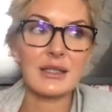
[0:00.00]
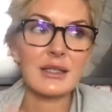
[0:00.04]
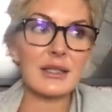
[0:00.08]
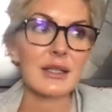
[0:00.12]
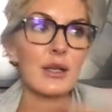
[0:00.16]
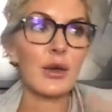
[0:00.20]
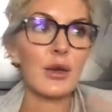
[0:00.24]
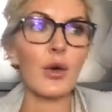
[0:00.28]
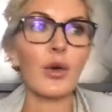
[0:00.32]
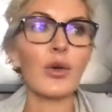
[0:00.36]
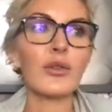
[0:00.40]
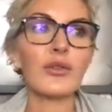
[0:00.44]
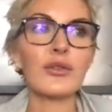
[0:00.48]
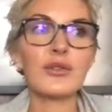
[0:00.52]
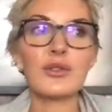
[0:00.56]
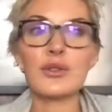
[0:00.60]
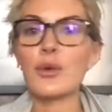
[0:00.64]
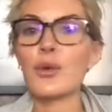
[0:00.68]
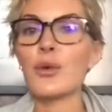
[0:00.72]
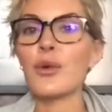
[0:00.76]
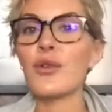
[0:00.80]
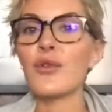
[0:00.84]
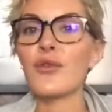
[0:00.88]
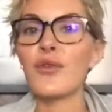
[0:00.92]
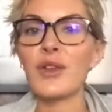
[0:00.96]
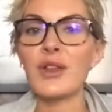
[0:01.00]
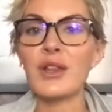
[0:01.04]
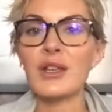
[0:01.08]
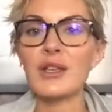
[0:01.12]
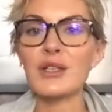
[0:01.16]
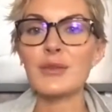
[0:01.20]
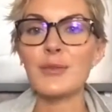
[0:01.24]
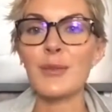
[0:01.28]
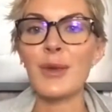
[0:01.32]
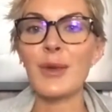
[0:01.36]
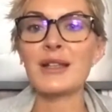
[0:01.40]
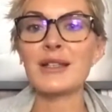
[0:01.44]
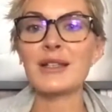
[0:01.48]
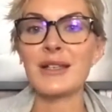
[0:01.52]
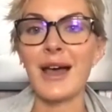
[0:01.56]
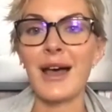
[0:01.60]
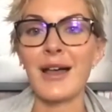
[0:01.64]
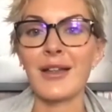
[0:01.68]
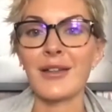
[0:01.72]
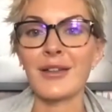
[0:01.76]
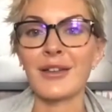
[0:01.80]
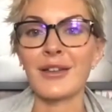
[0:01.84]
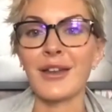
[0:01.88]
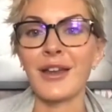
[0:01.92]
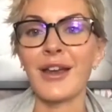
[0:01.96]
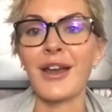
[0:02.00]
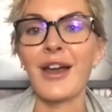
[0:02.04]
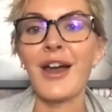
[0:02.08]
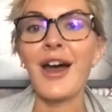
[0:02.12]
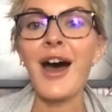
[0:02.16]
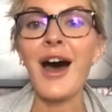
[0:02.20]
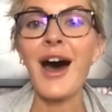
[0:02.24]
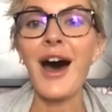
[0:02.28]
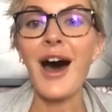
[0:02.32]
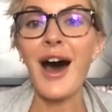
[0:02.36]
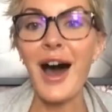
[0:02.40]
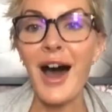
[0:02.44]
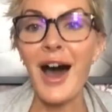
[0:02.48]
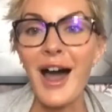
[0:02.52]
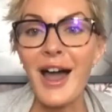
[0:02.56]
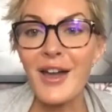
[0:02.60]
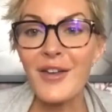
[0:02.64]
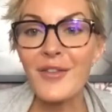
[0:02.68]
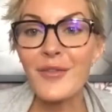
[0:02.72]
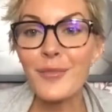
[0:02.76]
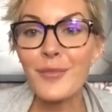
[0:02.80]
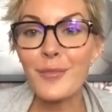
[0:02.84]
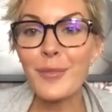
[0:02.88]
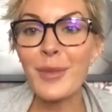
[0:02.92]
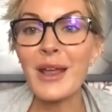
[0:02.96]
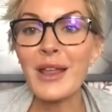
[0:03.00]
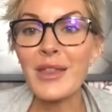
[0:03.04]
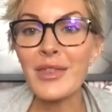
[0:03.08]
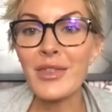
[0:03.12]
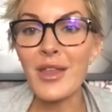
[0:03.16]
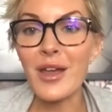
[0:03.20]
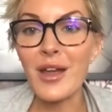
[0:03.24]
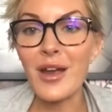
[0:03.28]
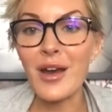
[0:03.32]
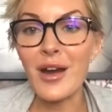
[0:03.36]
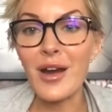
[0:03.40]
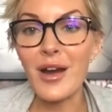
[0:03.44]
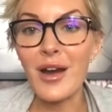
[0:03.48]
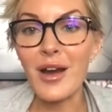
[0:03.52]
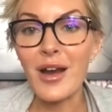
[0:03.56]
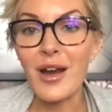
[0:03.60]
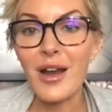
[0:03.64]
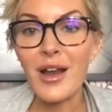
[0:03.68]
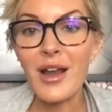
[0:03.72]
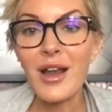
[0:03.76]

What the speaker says: the old school village mentality. I've been there.